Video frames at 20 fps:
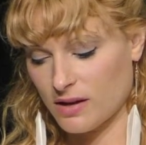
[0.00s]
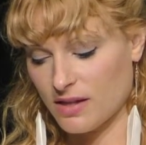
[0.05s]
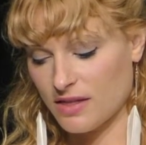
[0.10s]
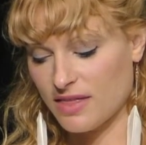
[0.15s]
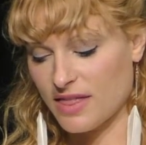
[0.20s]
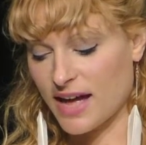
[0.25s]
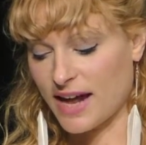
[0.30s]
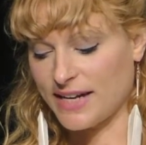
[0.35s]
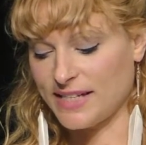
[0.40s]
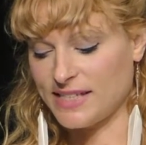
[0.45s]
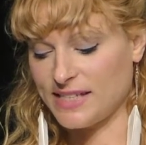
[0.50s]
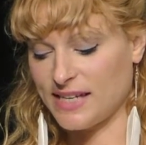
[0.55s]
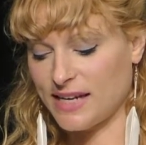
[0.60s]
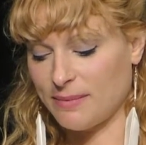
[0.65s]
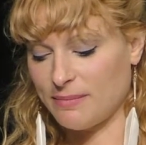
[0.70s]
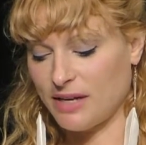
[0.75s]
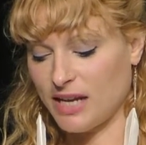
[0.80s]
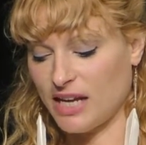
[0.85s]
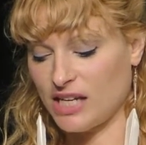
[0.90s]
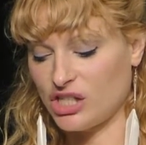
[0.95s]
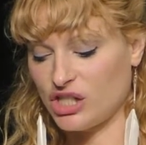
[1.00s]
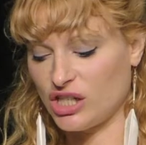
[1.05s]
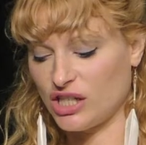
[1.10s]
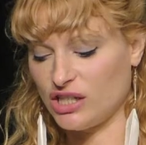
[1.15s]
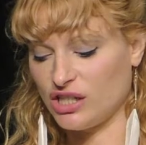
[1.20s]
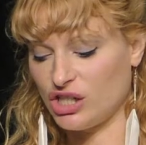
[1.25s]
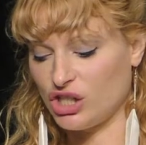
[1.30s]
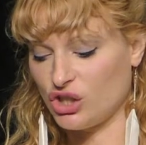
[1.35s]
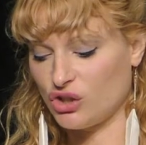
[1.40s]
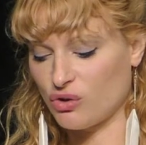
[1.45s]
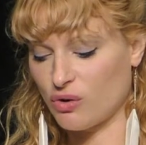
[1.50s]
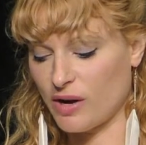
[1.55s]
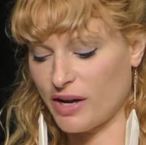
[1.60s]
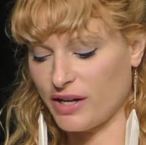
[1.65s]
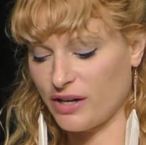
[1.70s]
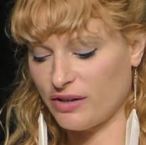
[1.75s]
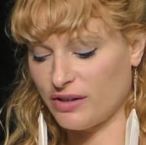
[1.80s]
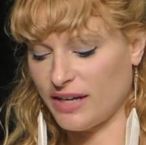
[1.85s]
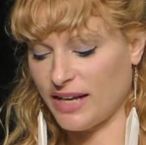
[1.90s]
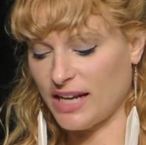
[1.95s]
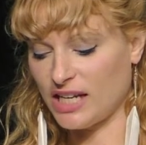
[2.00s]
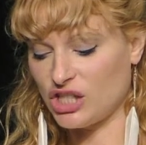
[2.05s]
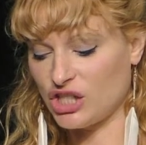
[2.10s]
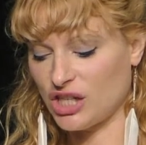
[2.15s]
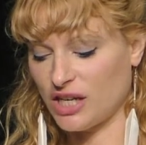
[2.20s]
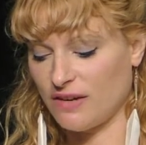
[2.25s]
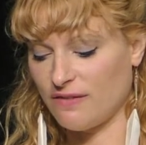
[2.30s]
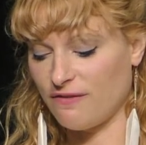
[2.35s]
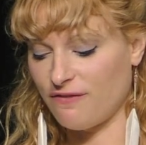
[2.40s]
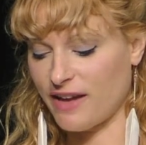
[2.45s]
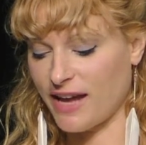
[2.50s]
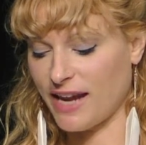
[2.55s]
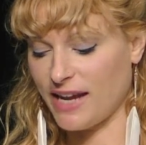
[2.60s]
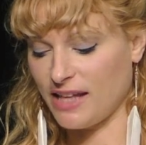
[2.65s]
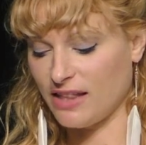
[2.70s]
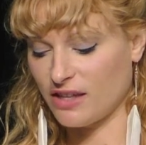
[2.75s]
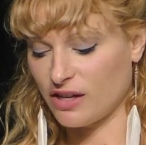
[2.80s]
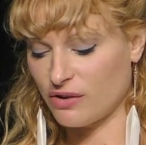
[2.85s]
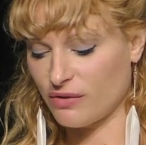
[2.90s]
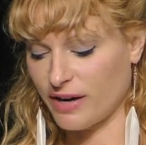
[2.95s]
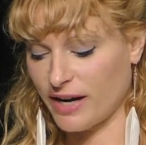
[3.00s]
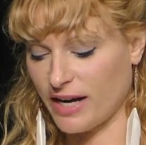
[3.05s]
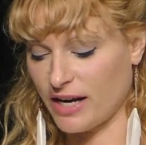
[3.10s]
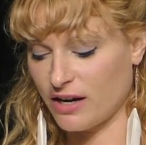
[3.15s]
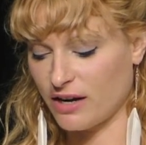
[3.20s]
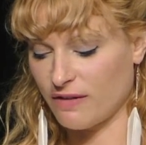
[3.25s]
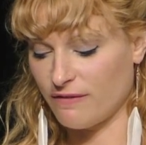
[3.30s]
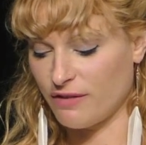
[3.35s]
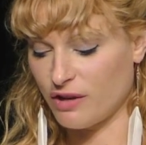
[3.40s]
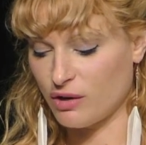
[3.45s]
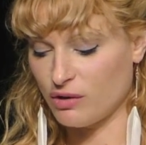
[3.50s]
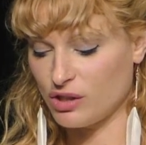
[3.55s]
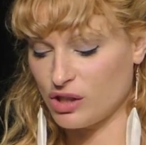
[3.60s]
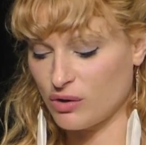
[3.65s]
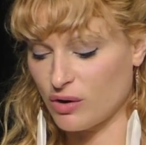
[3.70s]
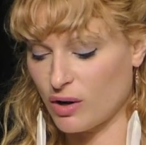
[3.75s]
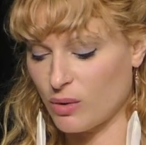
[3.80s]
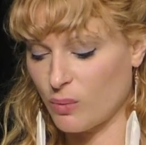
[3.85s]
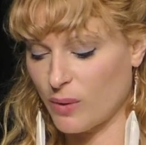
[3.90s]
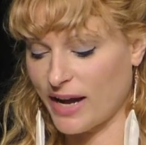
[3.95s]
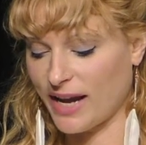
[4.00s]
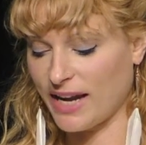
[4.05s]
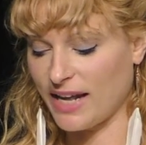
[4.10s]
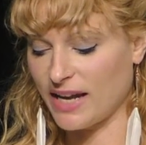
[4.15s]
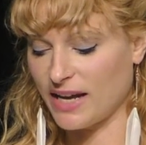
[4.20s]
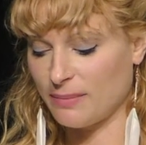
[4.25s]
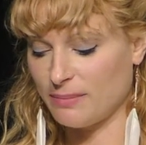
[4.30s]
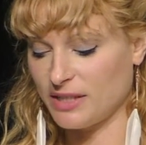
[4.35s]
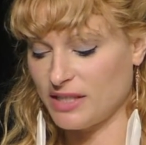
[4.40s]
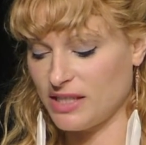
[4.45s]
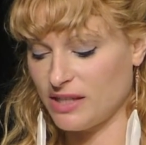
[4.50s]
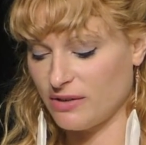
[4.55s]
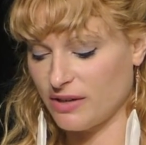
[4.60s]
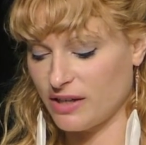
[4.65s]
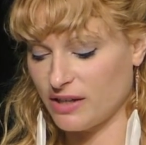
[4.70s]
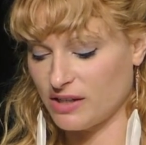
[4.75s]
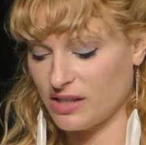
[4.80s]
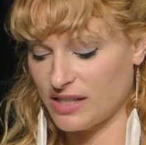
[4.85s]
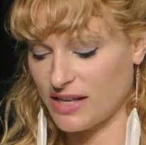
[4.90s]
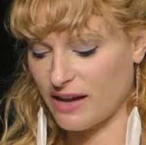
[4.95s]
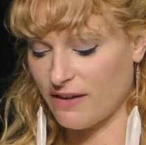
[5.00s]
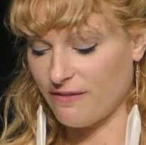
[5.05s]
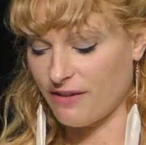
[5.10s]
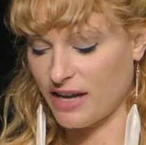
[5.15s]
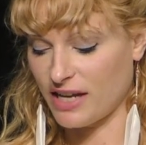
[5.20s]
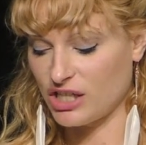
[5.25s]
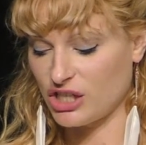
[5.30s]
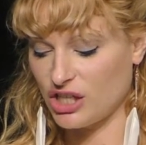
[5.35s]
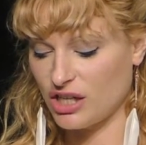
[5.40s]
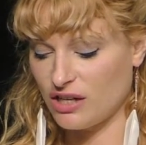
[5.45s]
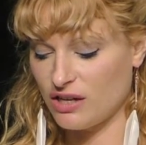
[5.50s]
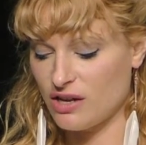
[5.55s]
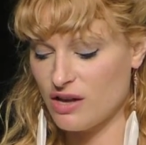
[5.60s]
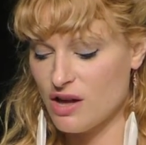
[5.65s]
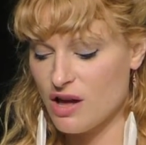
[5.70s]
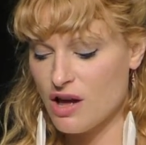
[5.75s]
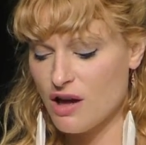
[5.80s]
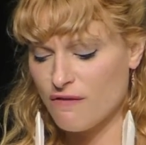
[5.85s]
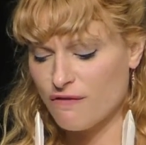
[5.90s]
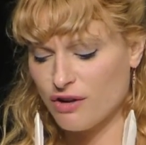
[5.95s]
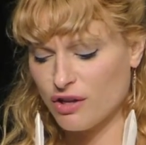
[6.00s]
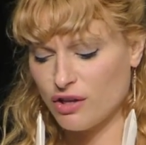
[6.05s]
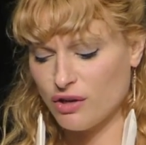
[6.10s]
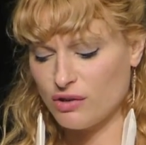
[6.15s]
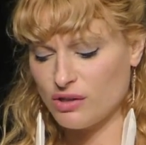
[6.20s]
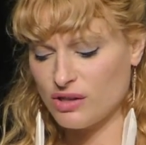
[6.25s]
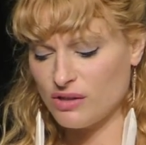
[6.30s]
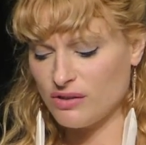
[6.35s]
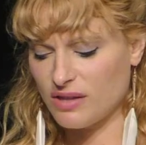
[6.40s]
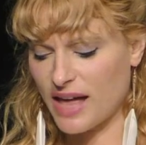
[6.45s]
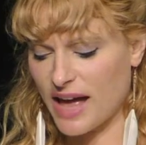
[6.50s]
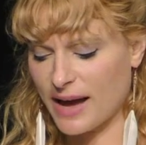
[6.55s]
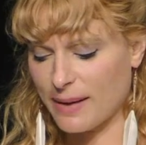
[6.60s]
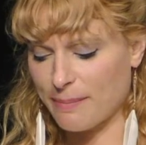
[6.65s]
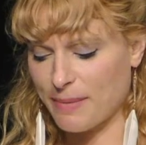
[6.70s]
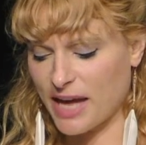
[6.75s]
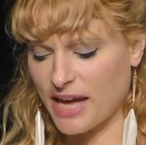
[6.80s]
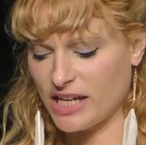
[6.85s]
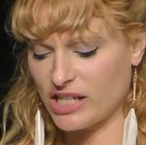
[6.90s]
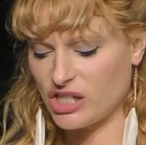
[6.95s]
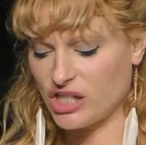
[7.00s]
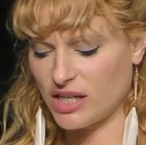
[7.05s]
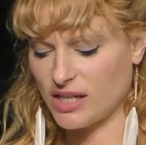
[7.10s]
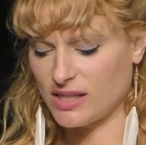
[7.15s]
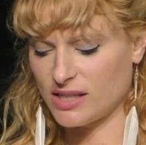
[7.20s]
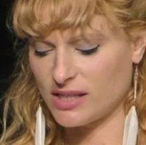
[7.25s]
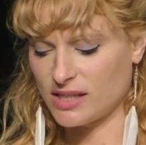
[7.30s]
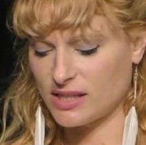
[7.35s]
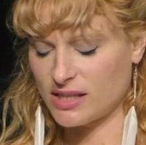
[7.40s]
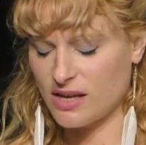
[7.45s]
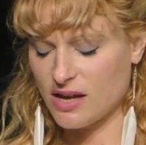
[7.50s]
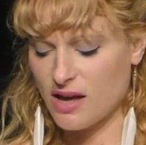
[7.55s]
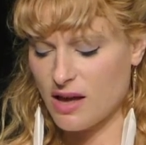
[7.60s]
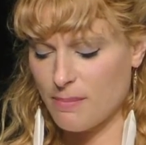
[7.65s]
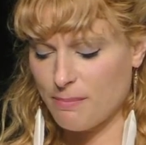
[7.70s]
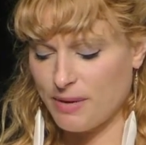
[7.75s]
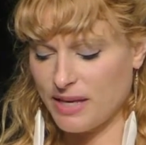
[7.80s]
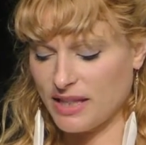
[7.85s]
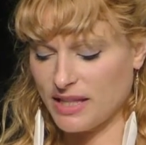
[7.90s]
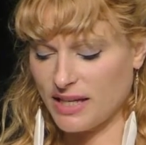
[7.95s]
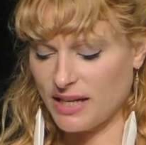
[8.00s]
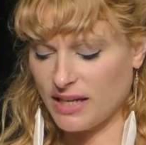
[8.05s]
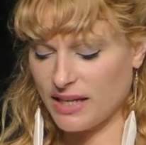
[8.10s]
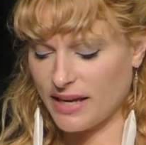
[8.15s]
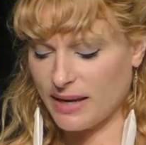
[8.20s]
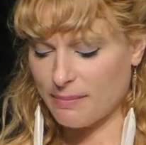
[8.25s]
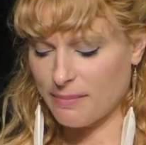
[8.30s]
That is damnation, destroying your nation, fading the greater of those who are waiting on material salvation, for those who lack patience, belittling